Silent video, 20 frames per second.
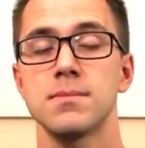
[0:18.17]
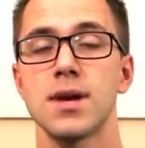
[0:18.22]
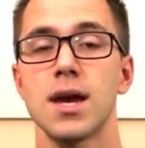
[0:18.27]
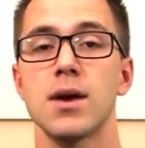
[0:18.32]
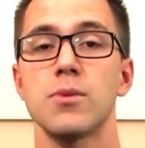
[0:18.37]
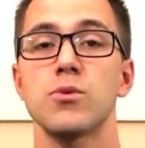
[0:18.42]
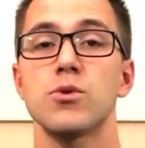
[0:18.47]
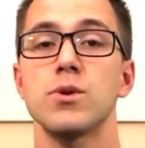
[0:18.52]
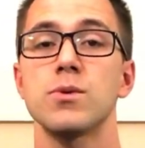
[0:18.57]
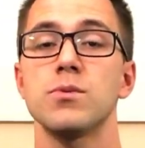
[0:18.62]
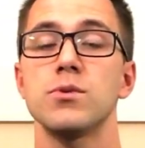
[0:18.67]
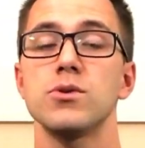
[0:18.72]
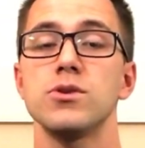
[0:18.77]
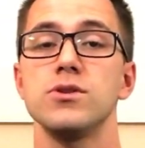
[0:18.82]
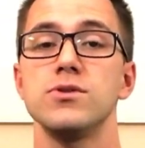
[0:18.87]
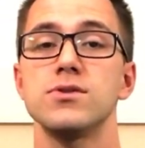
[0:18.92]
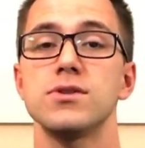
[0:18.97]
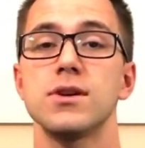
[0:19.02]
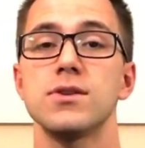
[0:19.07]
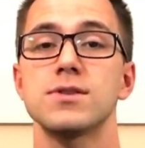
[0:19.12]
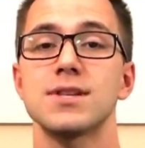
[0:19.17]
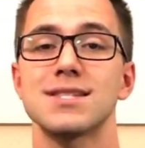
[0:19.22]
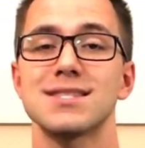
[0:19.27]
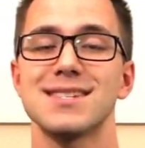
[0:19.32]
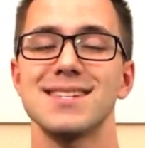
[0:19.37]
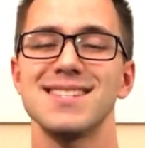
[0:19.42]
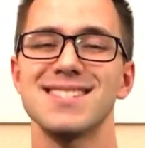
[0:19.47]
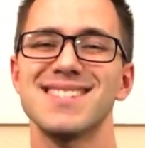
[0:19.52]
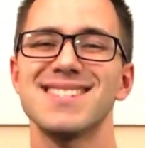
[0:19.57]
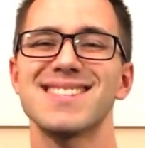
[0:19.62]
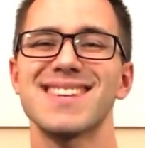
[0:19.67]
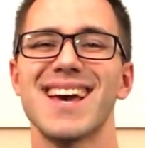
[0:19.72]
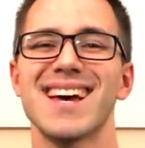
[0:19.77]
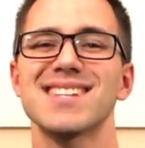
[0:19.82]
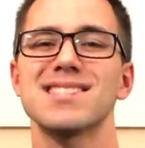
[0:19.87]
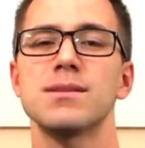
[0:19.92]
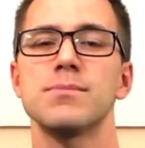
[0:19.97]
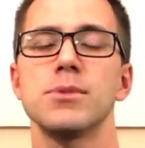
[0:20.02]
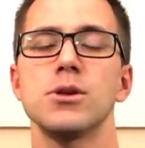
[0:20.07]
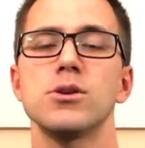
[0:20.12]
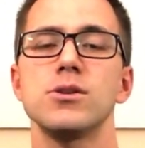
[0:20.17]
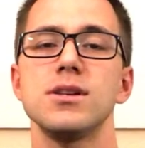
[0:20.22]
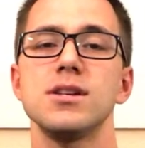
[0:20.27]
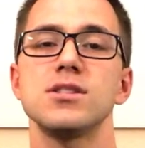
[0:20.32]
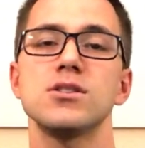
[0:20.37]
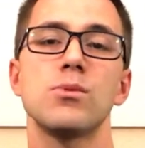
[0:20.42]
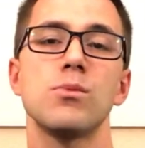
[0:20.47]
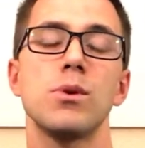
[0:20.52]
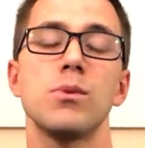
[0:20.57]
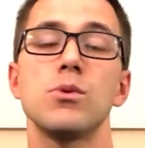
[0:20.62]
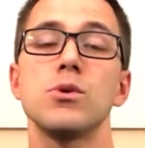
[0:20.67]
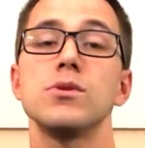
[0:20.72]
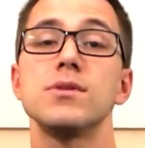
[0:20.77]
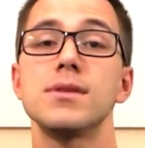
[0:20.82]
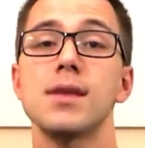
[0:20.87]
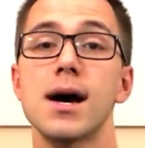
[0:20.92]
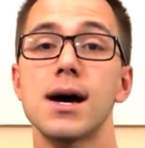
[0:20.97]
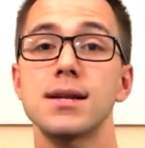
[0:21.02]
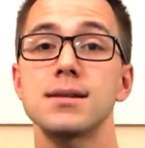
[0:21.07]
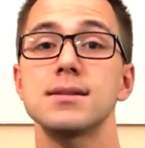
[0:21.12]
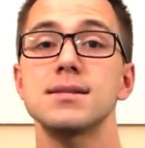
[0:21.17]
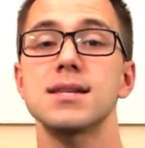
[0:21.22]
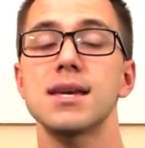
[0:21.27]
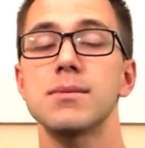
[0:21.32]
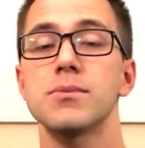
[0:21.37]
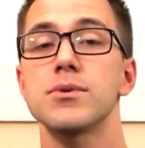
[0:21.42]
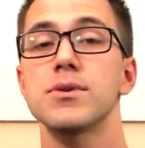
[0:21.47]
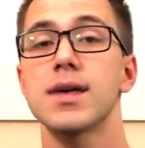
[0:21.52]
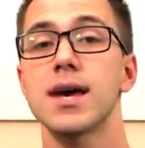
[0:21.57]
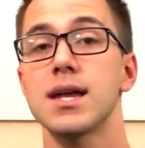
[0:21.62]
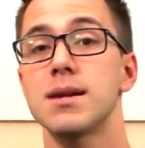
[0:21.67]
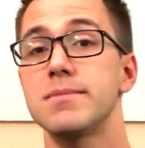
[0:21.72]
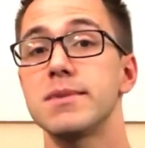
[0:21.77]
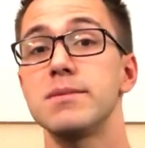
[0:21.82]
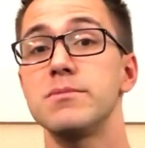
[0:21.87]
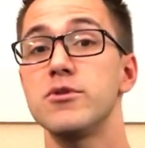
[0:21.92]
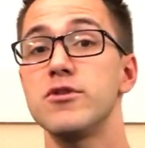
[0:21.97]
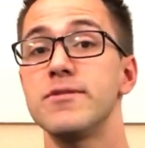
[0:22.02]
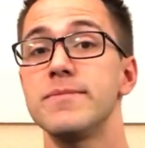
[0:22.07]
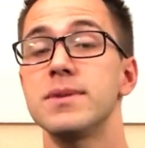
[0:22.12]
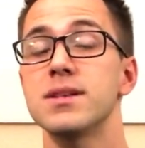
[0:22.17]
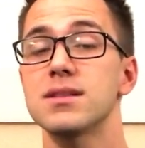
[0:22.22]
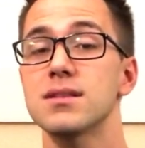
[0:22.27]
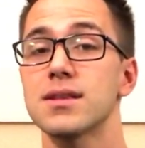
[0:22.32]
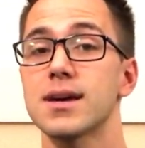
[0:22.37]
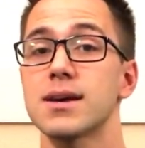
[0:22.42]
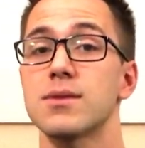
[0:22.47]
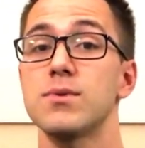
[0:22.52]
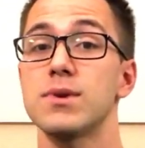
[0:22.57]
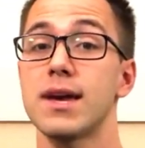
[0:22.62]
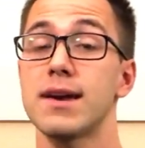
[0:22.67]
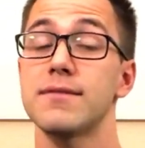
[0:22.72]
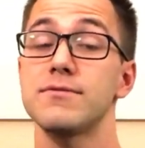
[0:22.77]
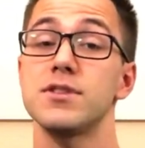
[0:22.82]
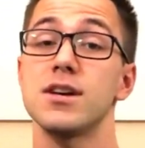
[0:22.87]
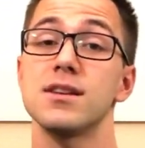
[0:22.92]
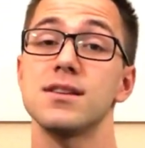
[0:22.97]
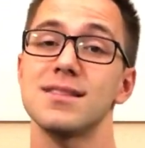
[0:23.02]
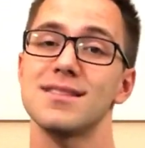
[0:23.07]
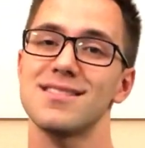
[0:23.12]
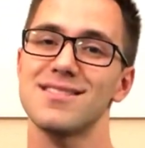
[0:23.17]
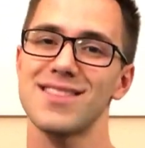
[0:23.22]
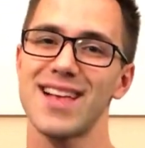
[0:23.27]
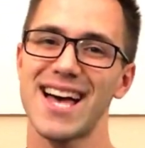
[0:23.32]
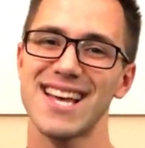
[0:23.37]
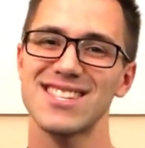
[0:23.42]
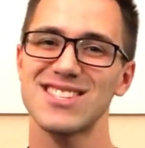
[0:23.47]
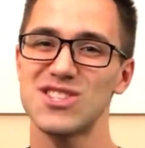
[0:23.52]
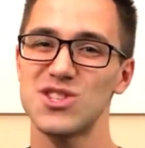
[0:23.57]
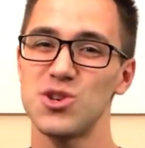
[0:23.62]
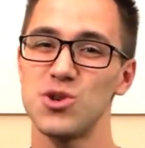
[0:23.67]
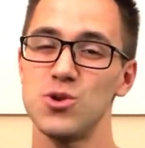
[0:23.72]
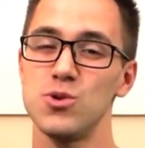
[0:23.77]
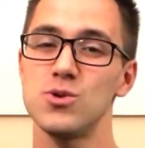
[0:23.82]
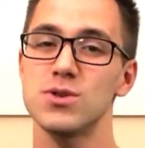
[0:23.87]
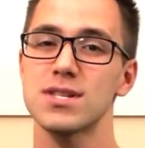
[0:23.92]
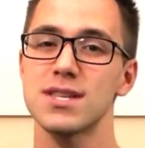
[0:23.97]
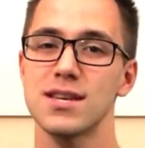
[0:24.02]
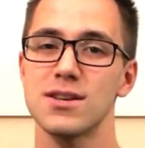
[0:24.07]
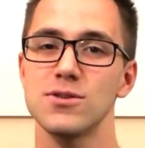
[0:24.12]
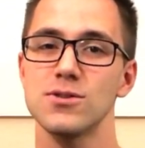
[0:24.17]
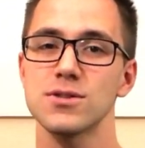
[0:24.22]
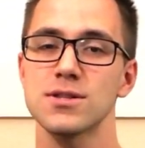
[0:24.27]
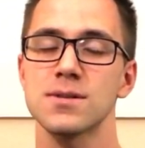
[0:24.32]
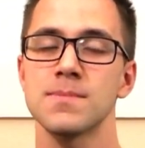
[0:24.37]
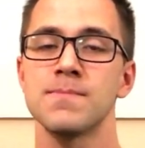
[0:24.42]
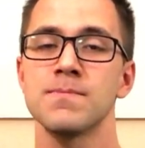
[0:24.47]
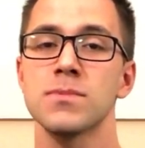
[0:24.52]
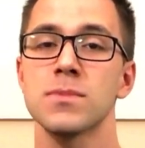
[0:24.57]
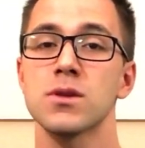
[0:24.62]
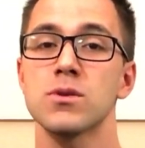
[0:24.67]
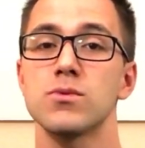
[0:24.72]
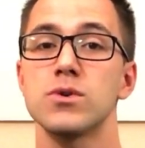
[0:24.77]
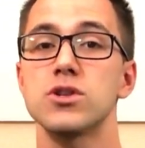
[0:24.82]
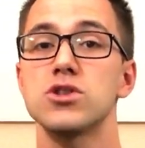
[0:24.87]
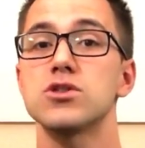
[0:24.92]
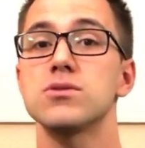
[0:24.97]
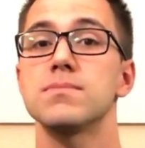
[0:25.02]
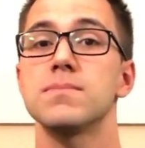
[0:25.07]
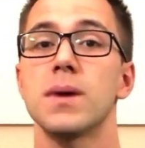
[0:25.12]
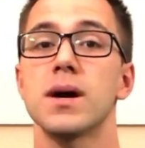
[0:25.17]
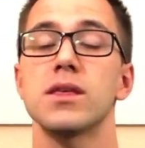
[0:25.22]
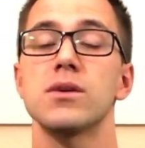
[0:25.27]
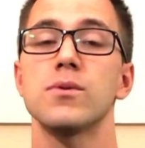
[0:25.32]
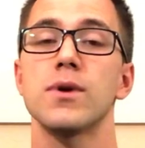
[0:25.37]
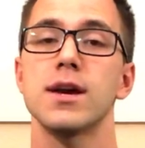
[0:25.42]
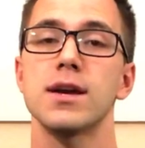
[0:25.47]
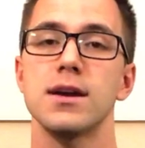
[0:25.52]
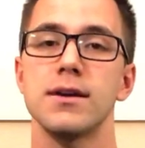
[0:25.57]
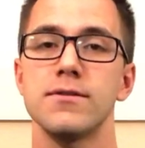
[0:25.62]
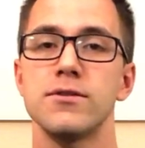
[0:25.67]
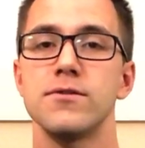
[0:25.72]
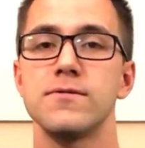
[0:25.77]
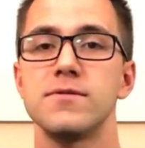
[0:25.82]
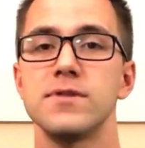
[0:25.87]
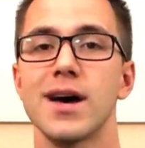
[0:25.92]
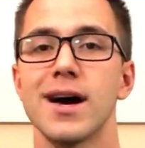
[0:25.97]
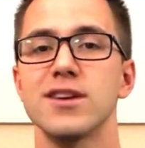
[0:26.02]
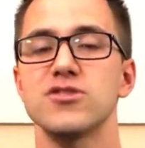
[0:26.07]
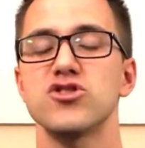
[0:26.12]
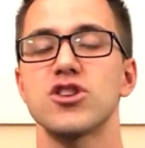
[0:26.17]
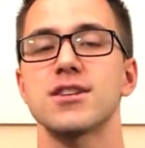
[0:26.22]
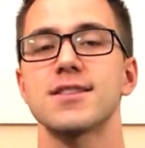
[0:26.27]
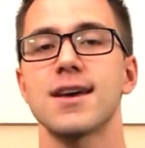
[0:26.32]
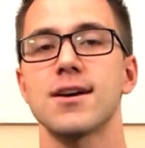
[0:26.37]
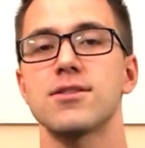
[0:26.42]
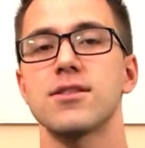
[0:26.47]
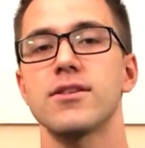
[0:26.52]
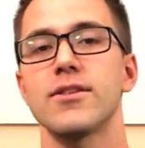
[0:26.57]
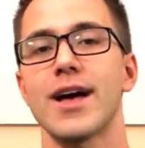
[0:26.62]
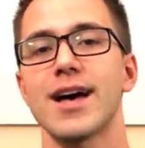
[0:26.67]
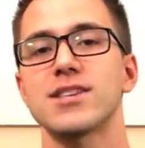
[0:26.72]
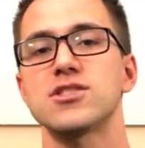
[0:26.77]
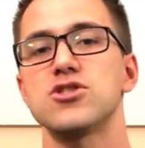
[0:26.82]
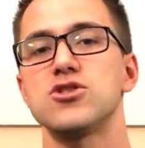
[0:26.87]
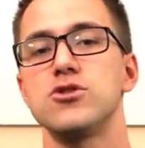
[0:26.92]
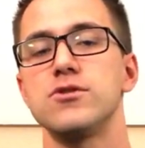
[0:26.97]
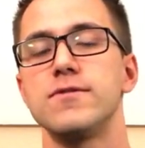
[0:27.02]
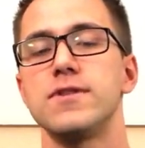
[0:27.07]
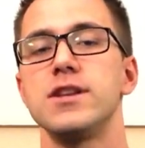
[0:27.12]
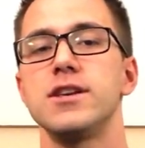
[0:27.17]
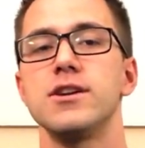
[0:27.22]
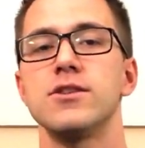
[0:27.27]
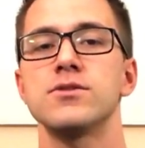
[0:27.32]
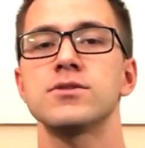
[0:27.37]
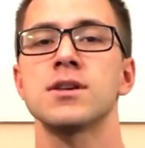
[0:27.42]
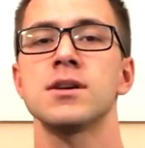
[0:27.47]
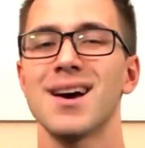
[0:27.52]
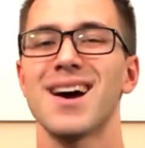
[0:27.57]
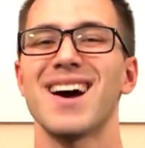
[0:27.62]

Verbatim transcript: and we will use those as instant cast abilities so we will not disable the enemy movement like we have done in the last two skills which, by the way, if you've not checked out the last two videos,